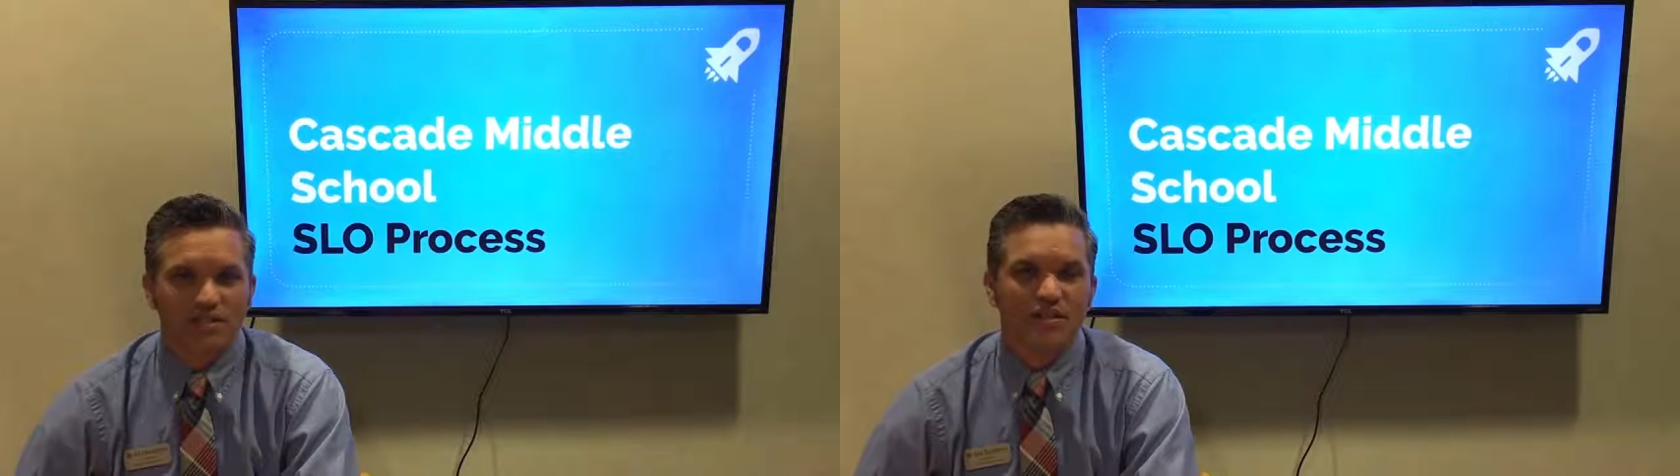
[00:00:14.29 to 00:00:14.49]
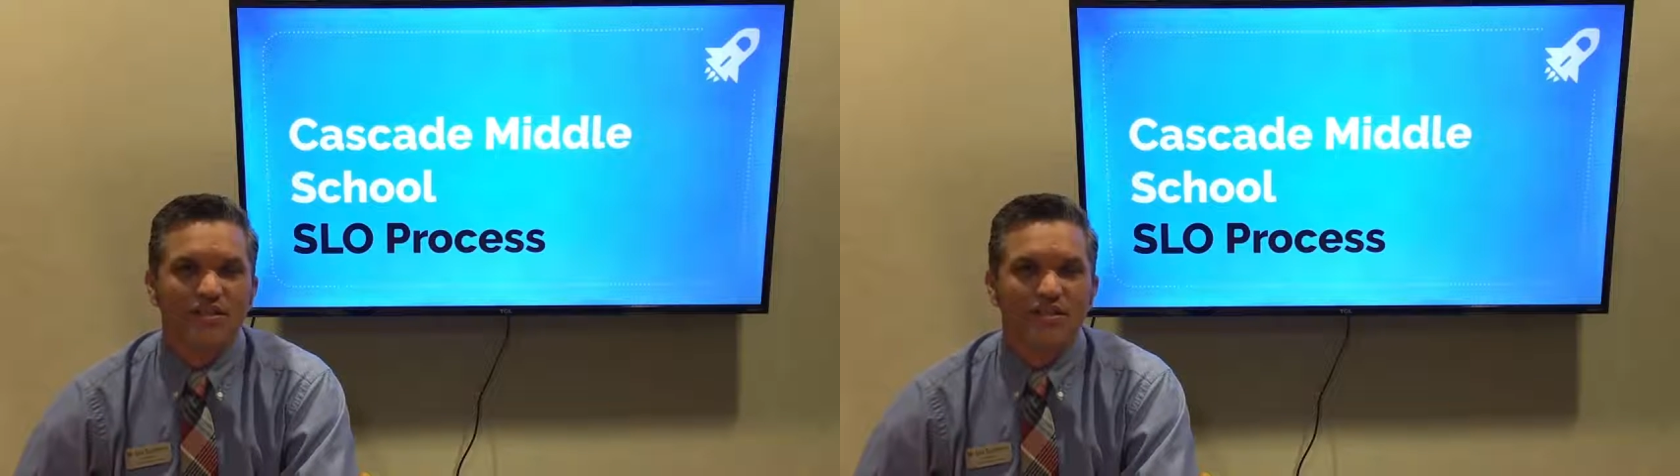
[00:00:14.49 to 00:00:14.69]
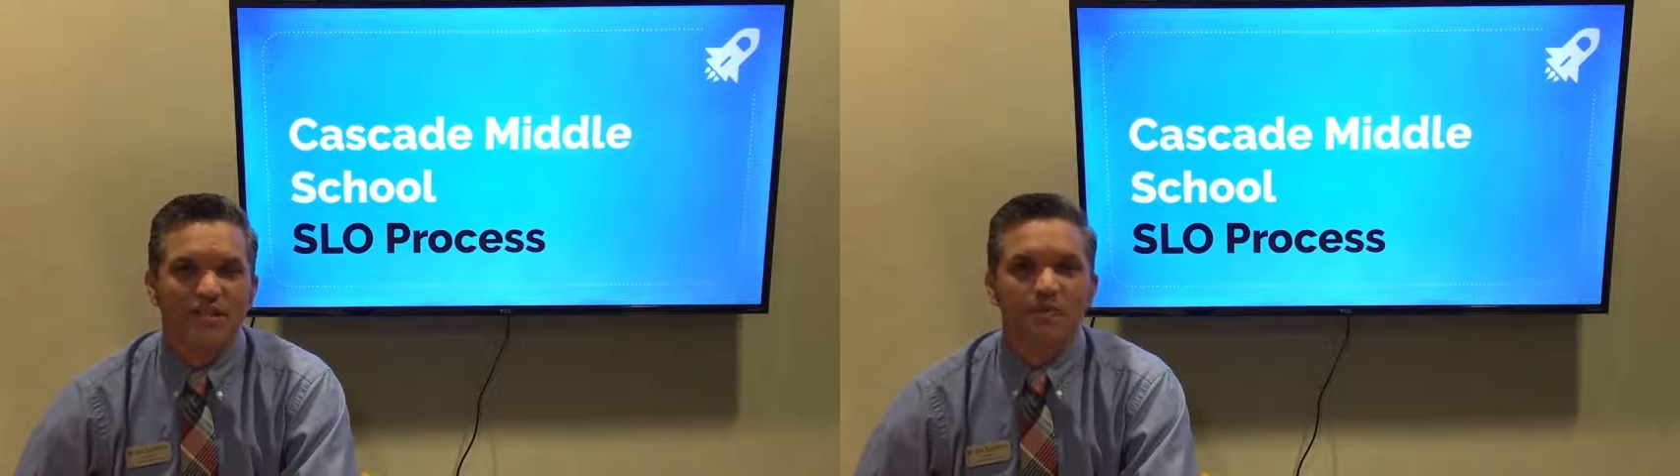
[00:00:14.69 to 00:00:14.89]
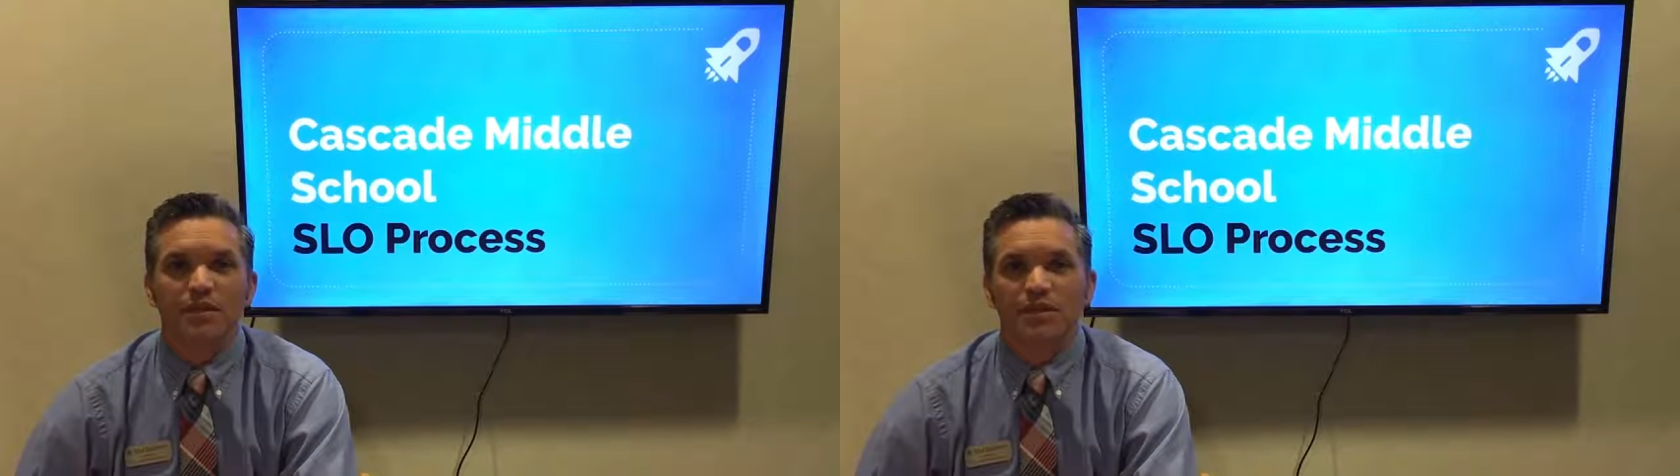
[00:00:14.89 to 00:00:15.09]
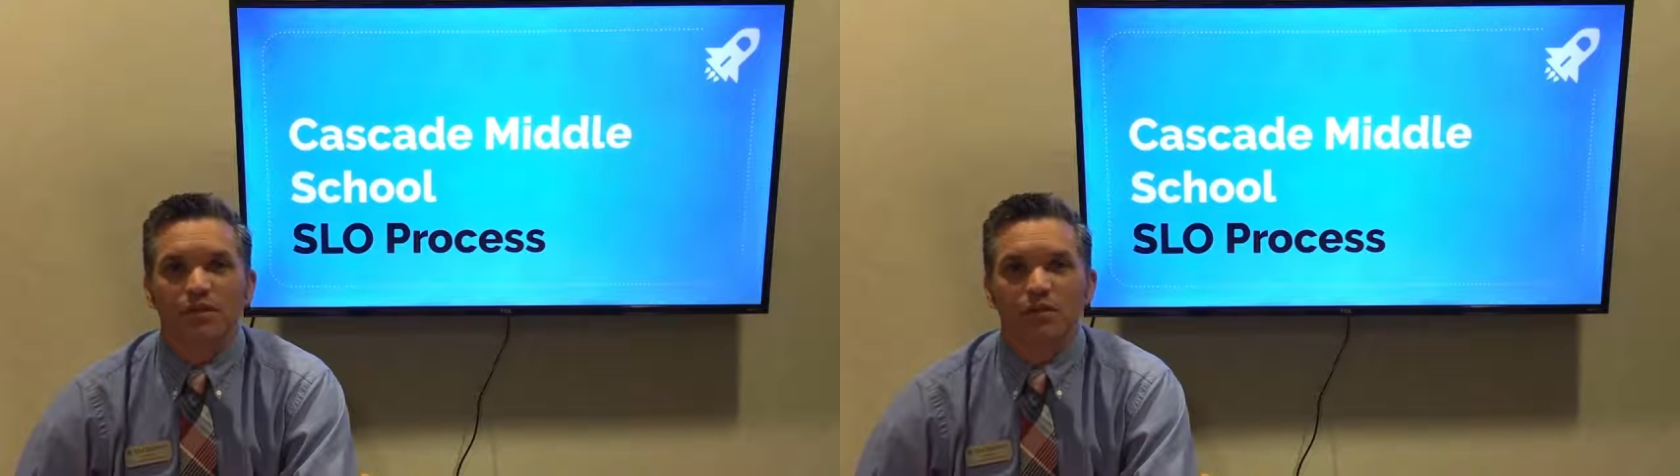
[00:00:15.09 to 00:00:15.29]
This is
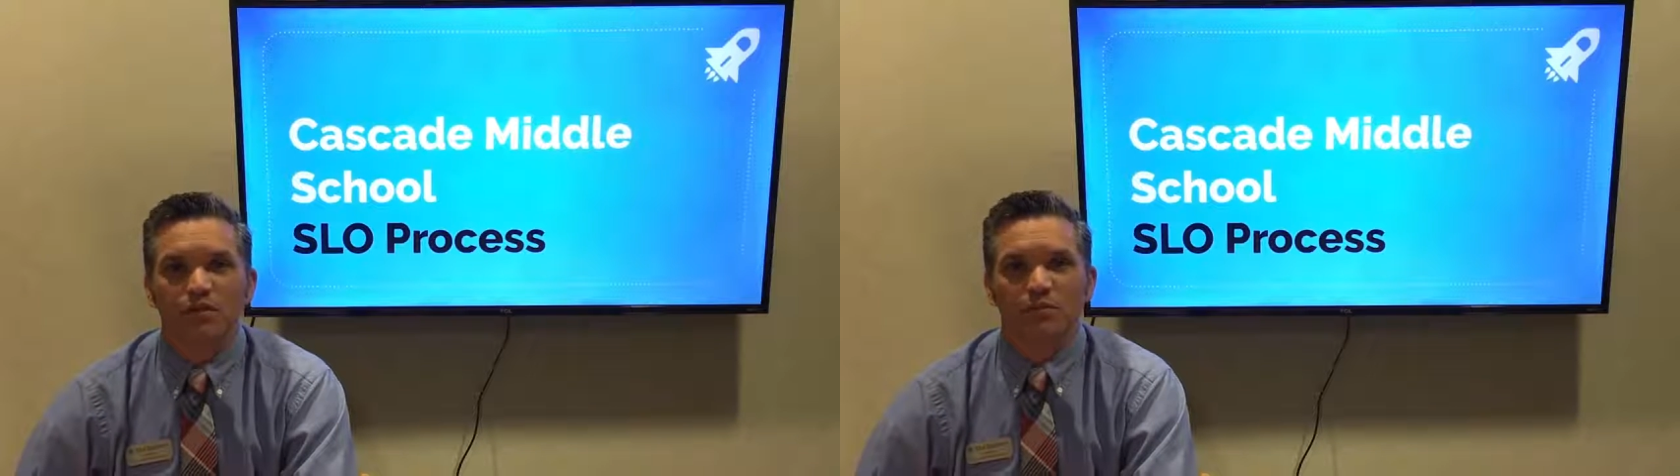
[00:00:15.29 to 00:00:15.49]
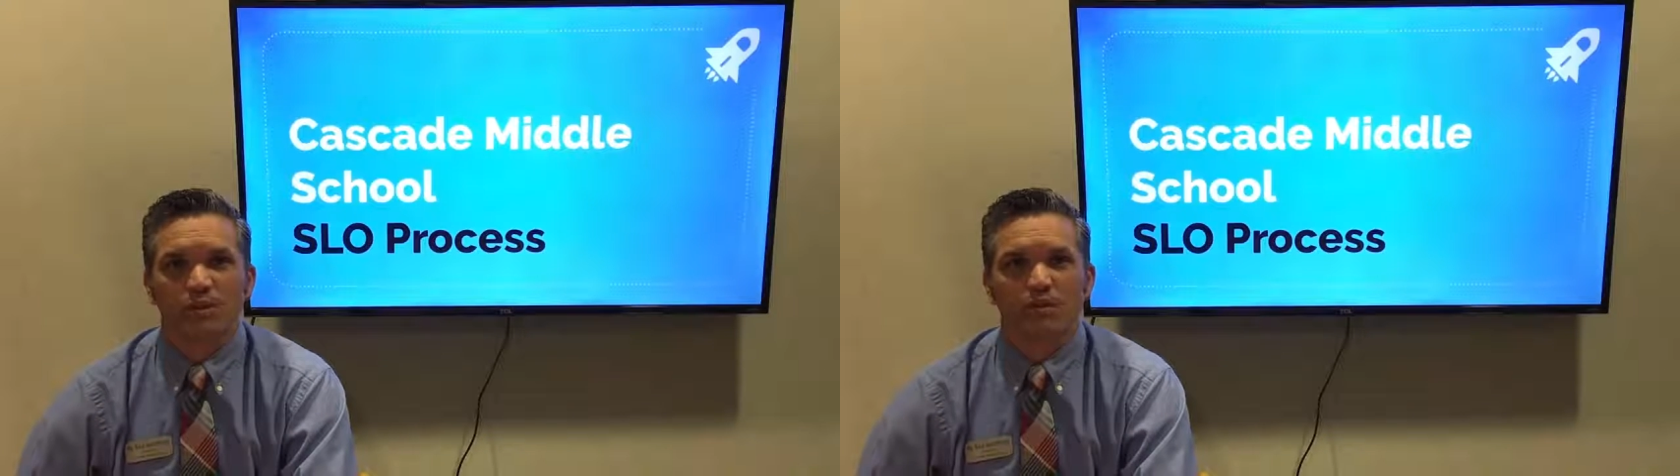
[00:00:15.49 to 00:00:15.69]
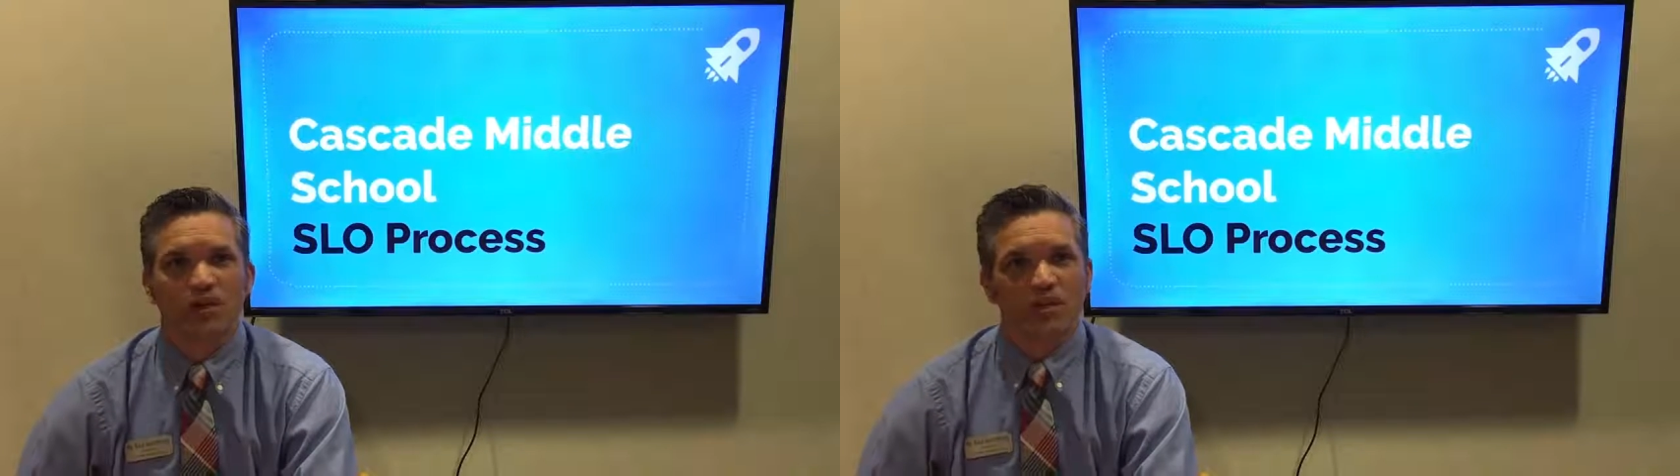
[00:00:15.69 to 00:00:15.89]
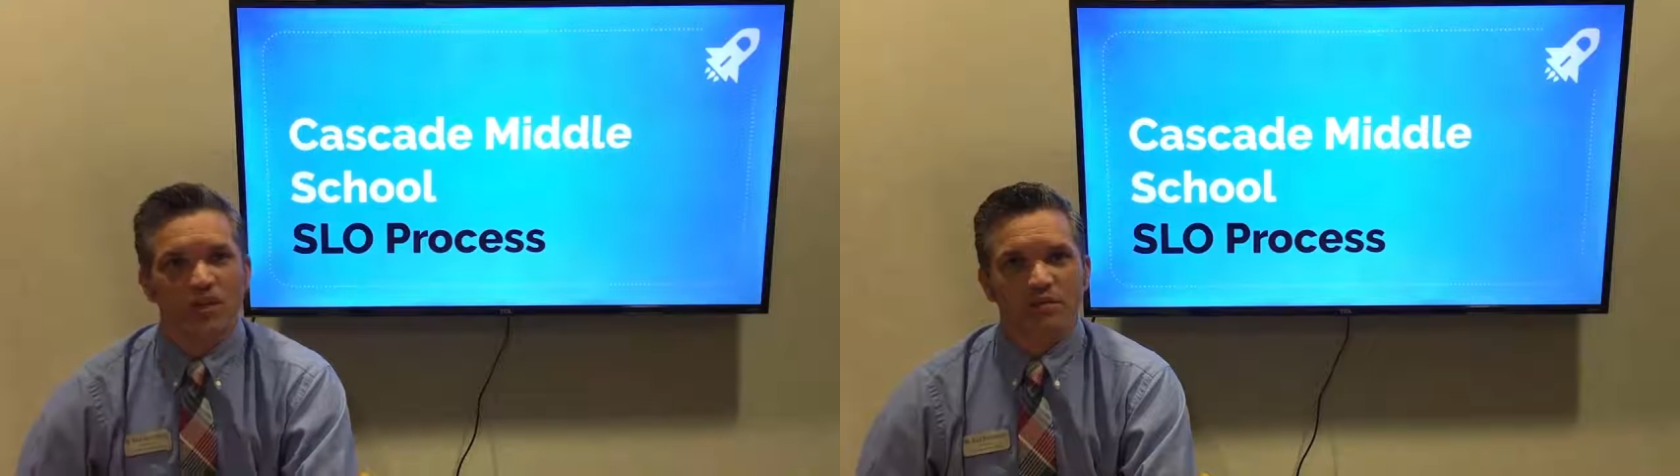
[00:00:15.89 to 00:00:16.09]
something that we will be talking